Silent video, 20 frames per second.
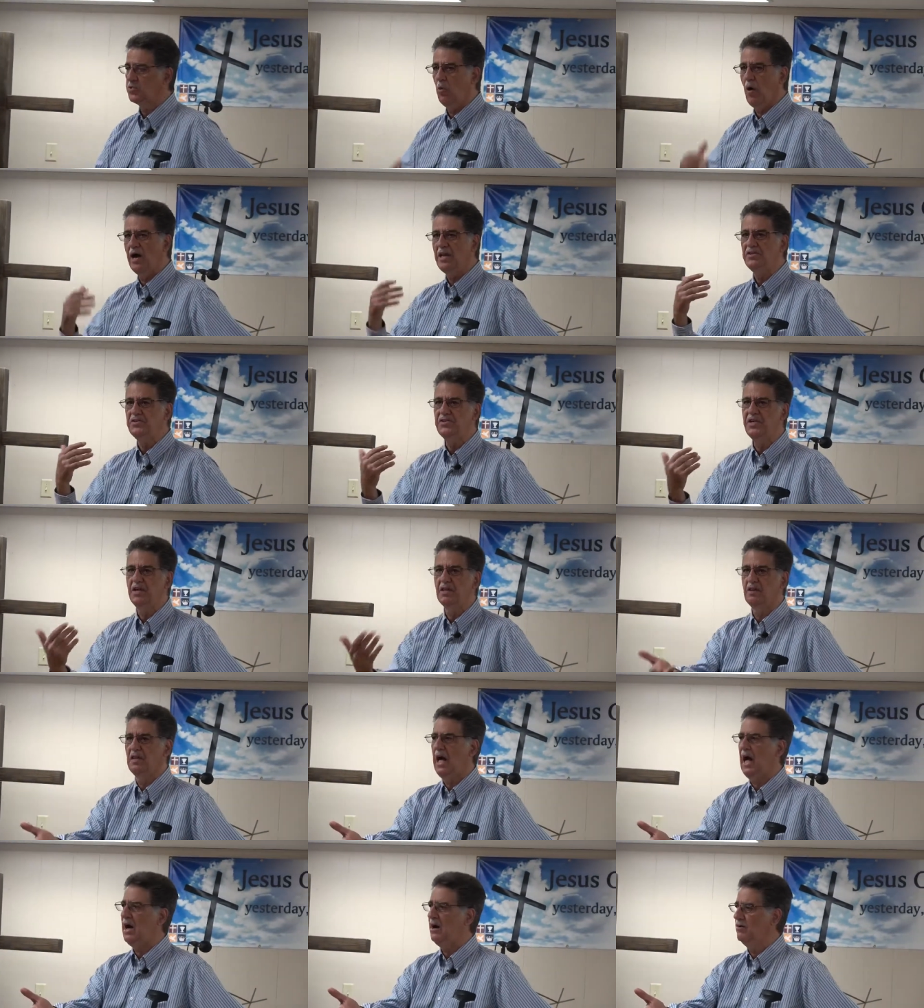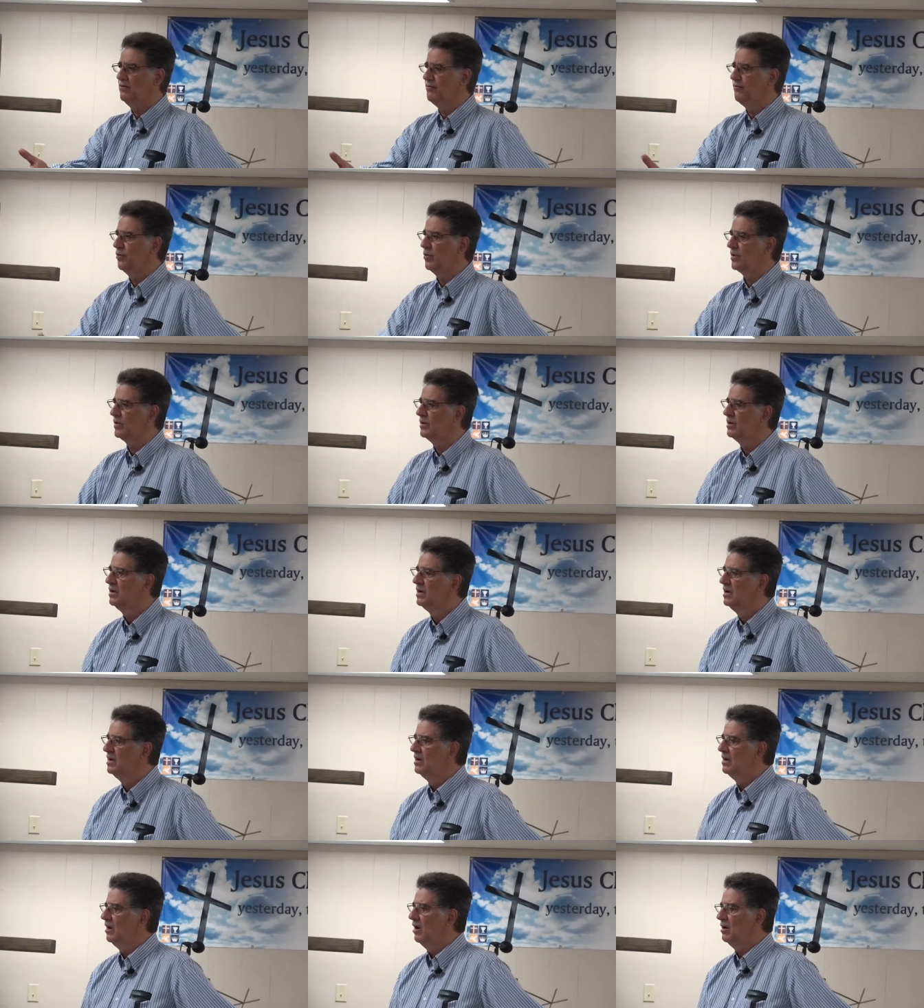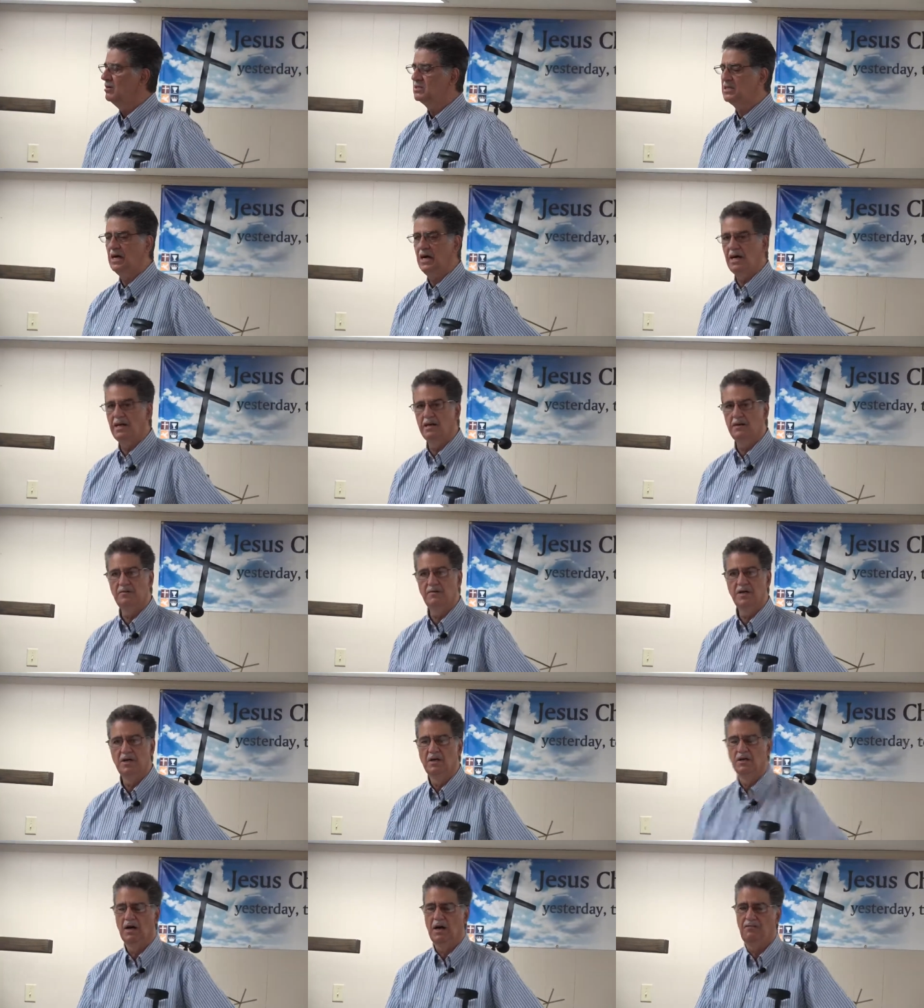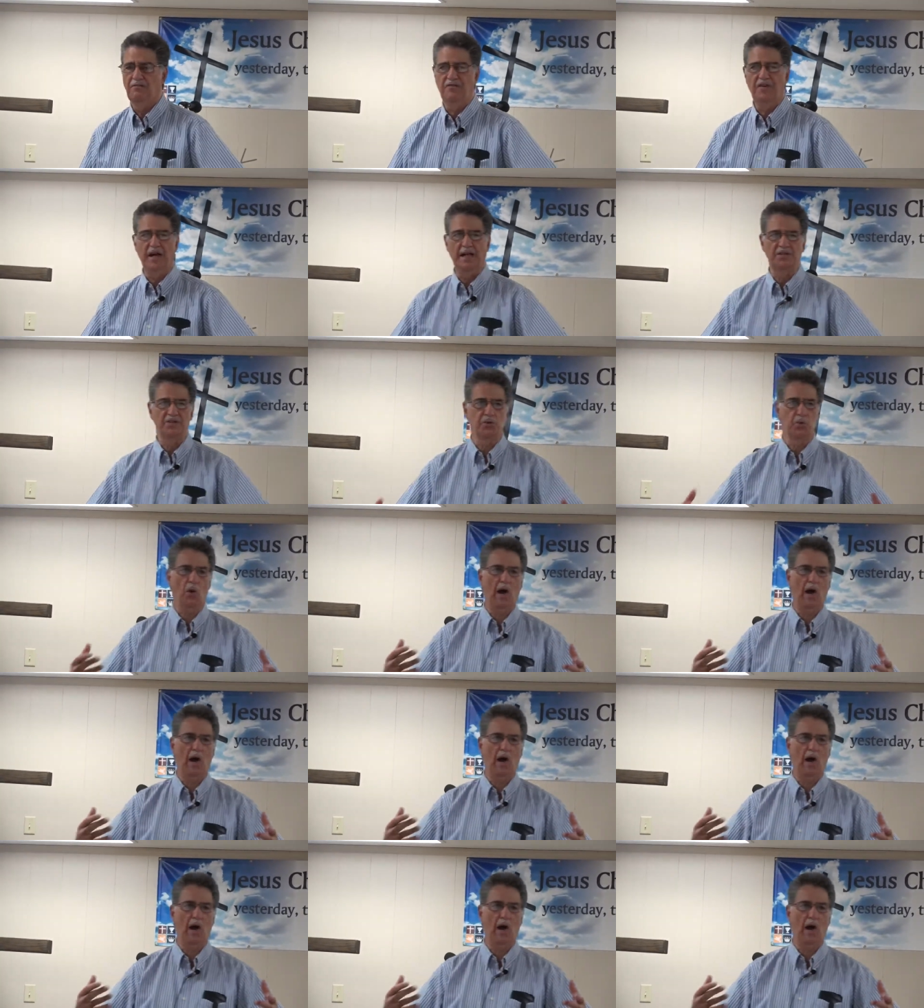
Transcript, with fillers: Why does he allow for all kind of offense?